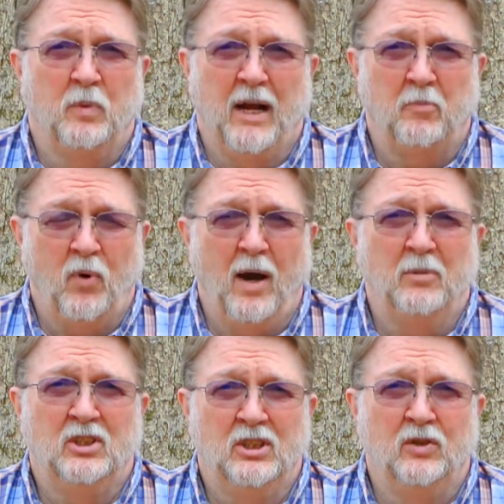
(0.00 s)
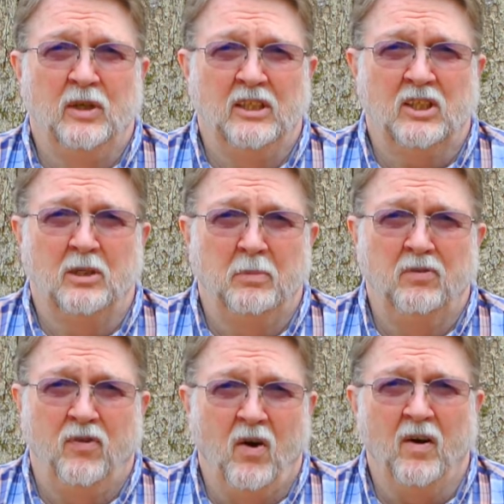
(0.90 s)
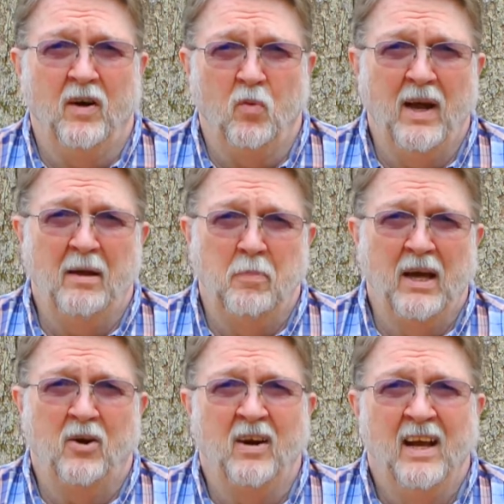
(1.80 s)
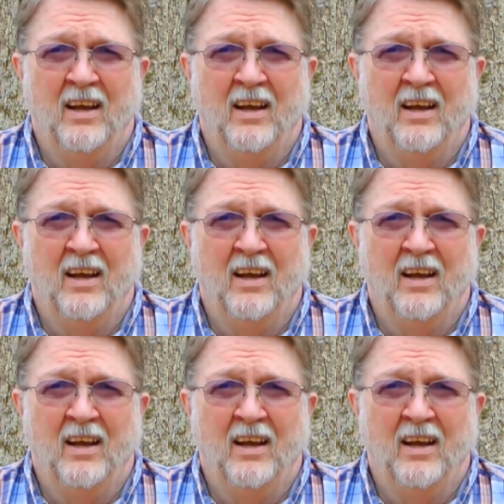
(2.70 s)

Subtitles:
but I promise you it's going to be far and away better